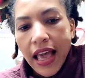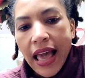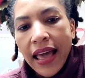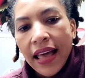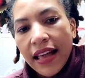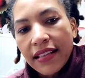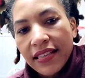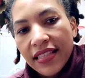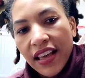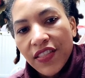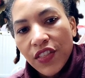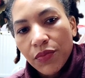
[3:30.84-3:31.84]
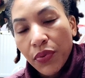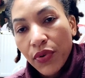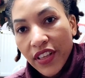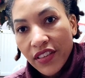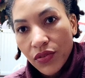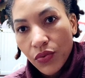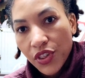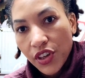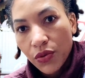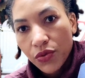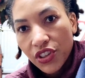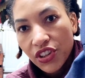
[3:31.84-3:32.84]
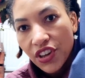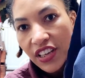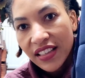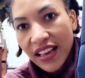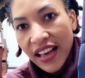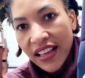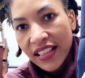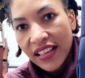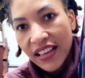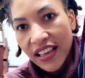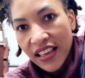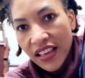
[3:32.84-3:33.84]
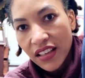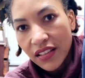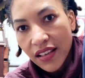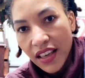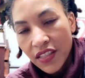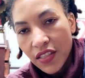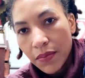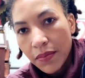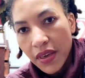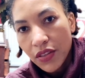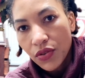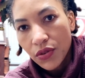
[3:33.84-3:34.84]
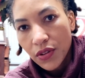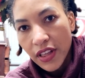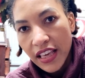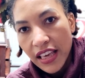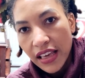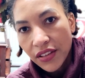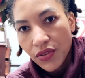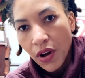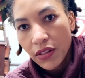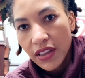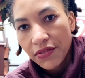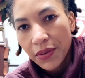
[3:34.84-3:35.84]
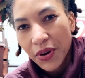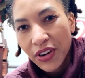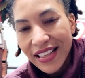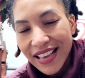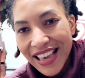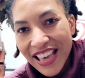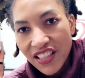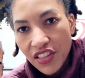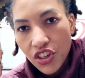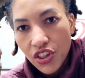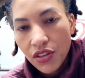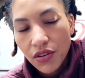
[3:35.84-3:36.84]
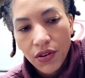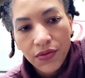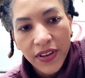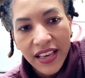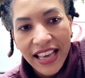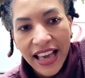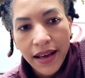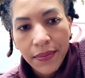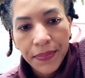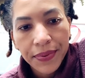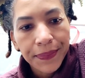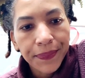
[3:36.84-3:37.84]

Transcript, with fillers: and then the point at which I will turn it under is in the middle here. So I'll leave about an inch of a gap.